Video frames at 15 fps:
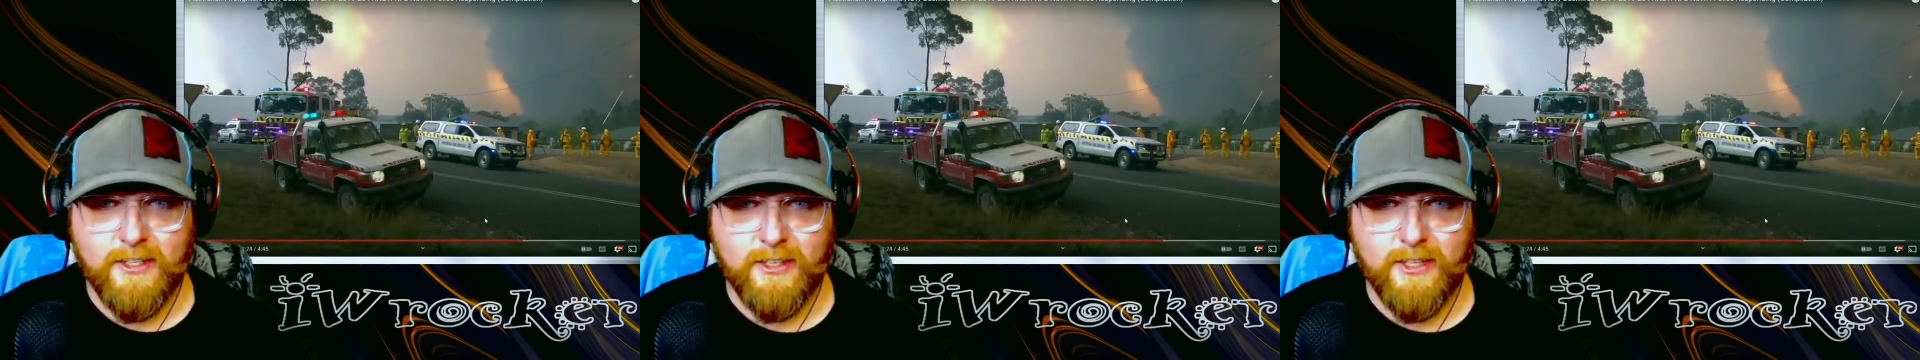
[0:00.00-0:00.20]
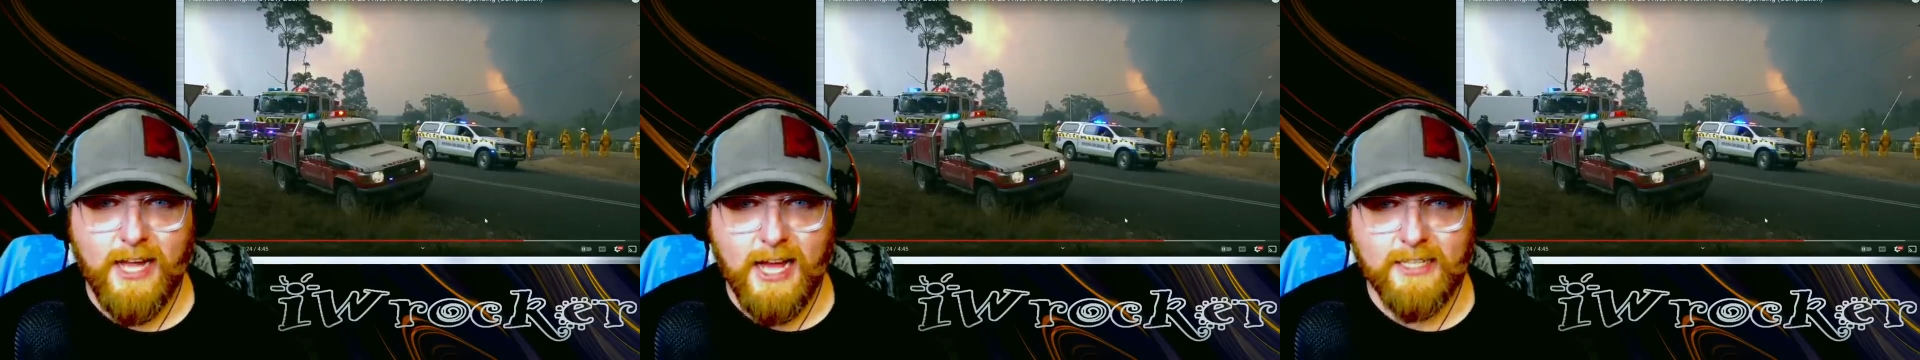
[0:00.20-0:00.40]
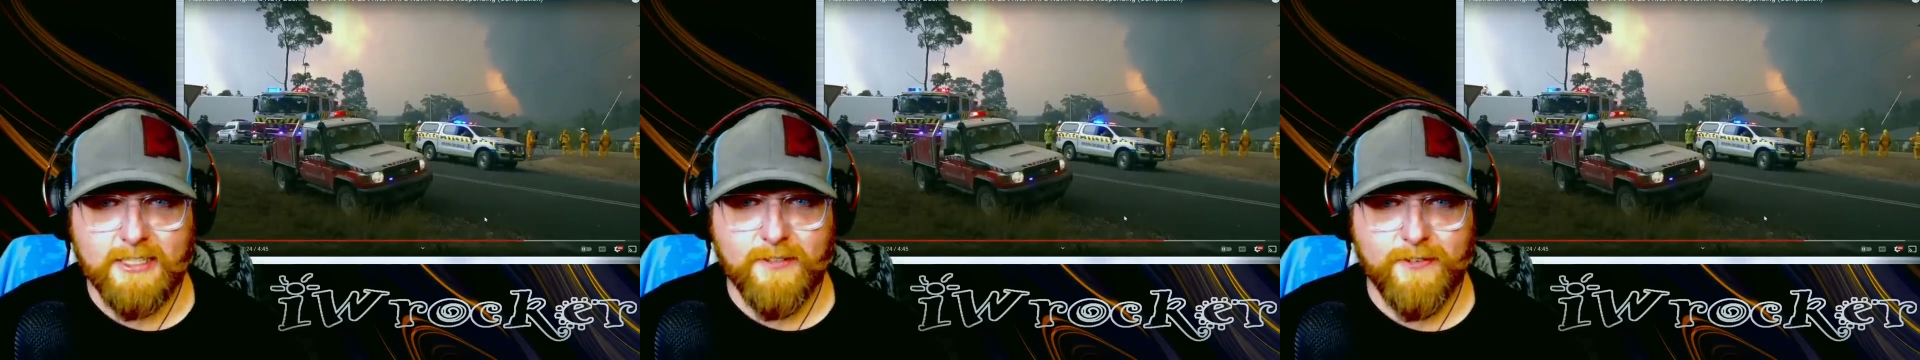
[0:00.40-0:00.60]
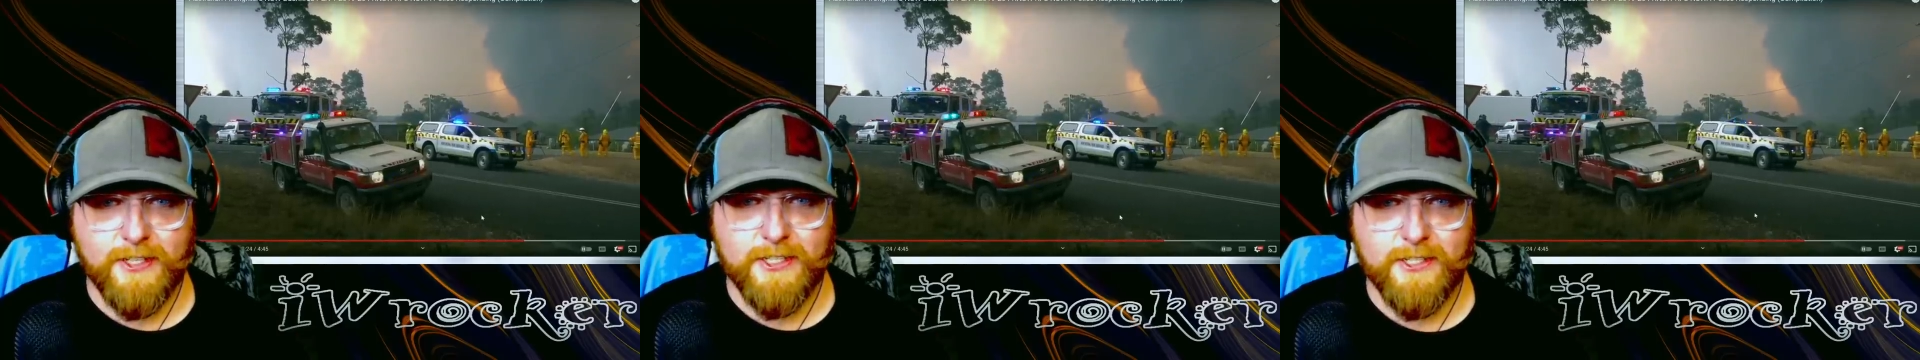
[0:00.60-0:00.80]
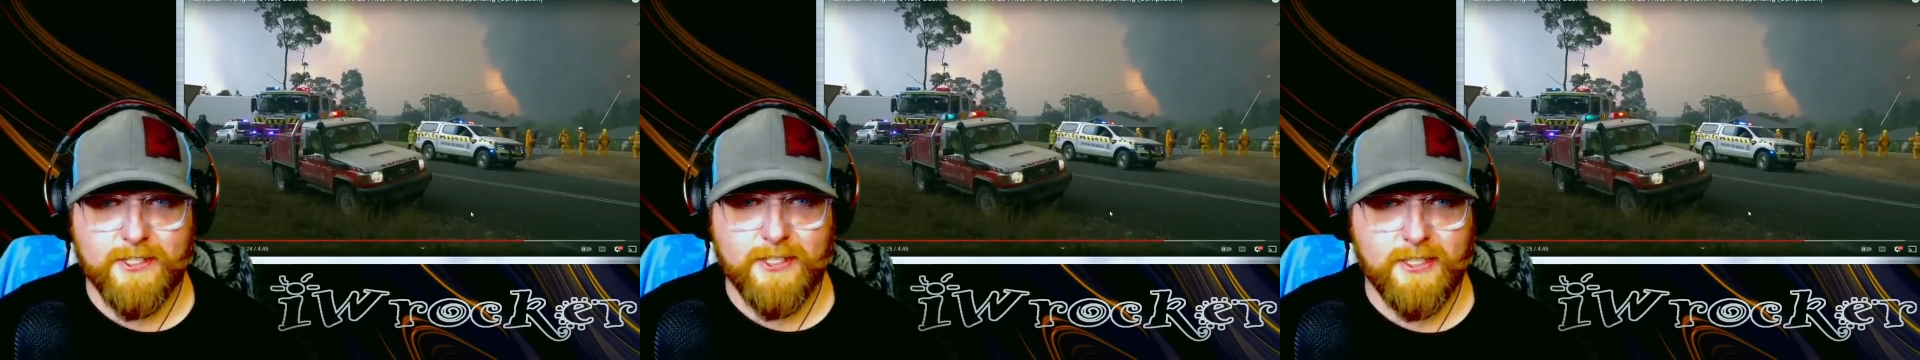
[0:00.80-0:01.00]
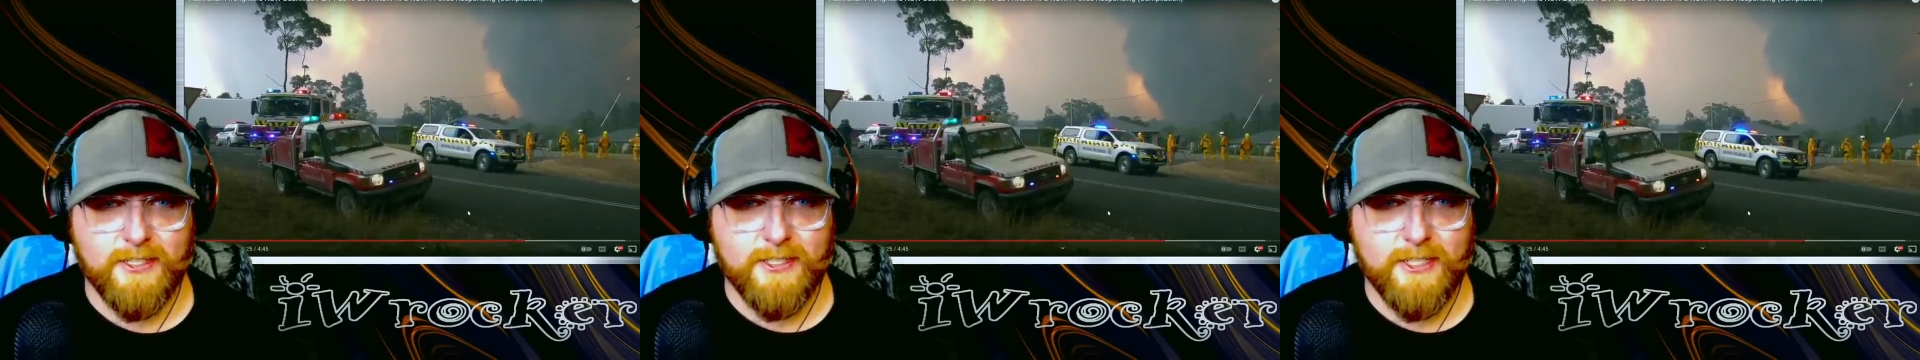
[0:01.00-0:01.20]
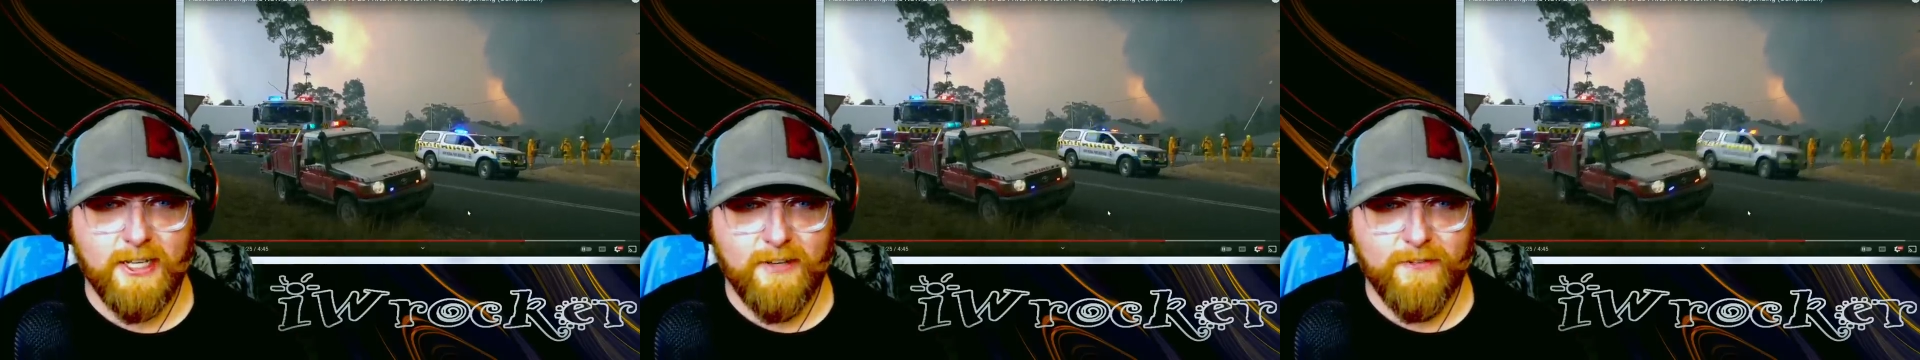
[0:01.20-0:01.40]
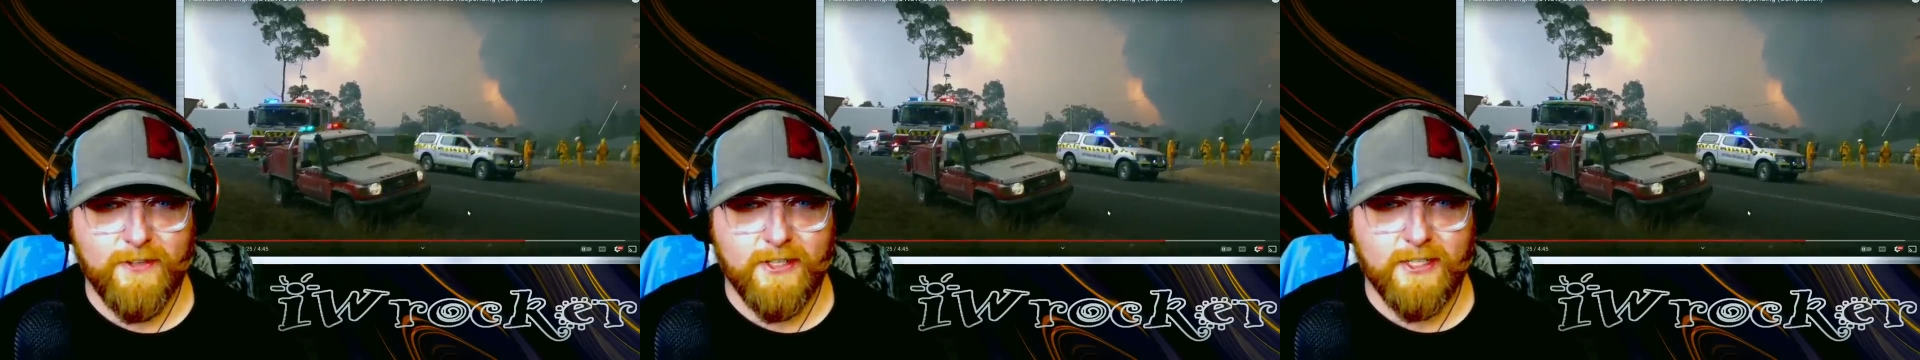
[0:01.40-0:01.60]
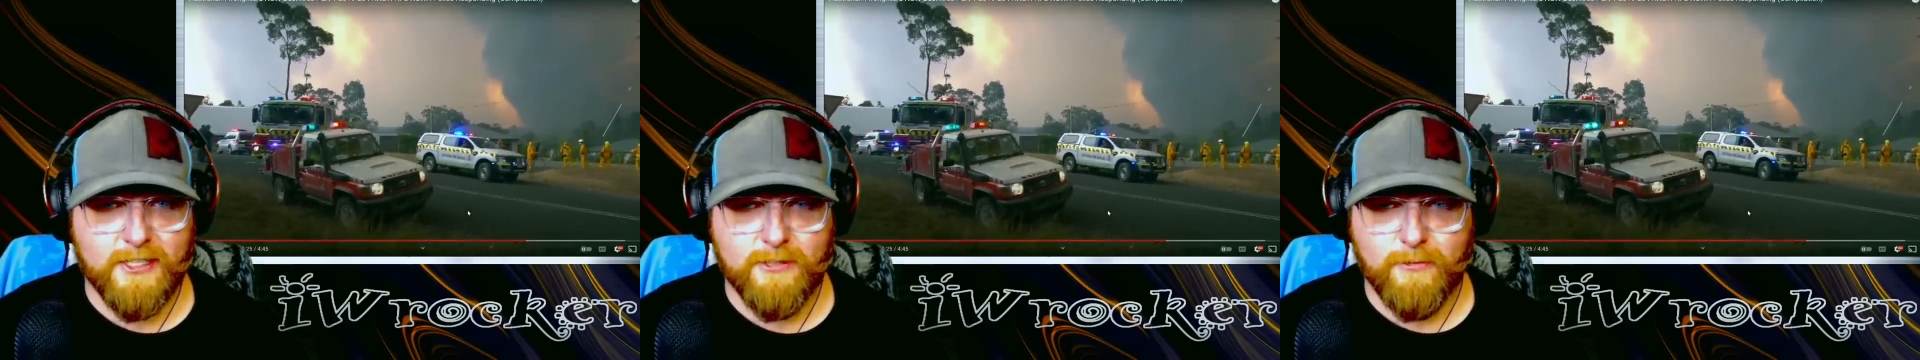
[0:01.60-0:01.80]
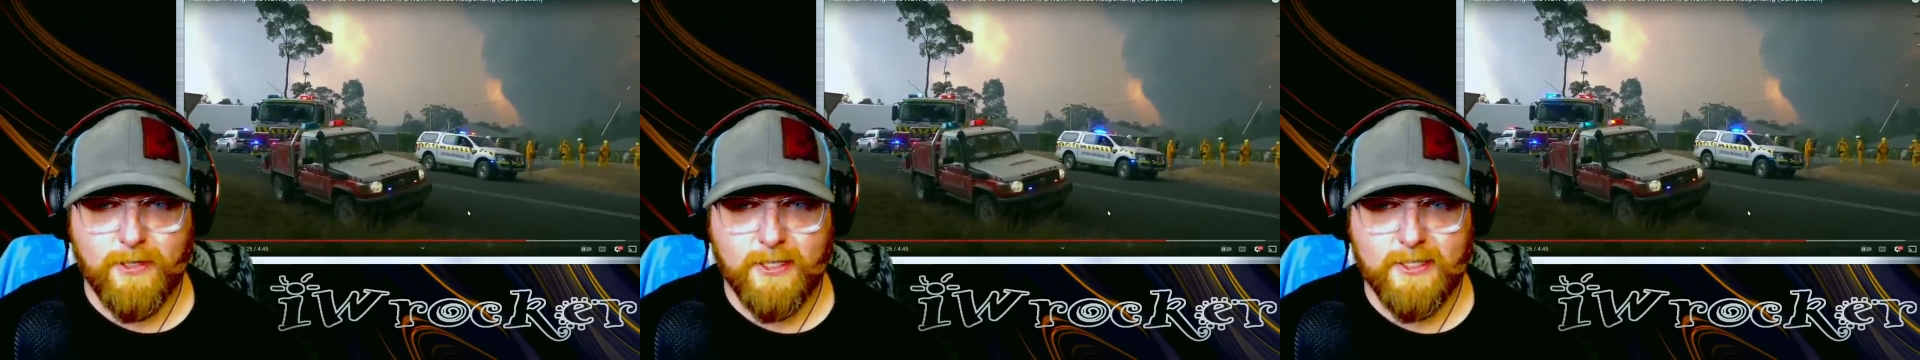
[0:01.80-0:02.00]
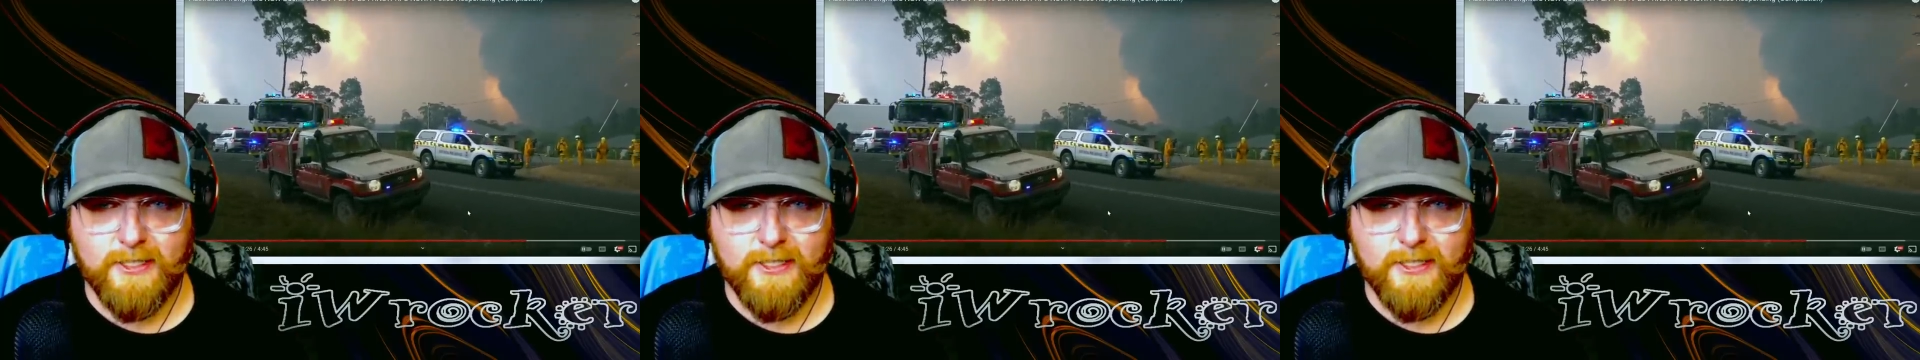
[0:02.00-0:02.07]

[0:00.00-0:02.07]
lots of interesting stuff in this one.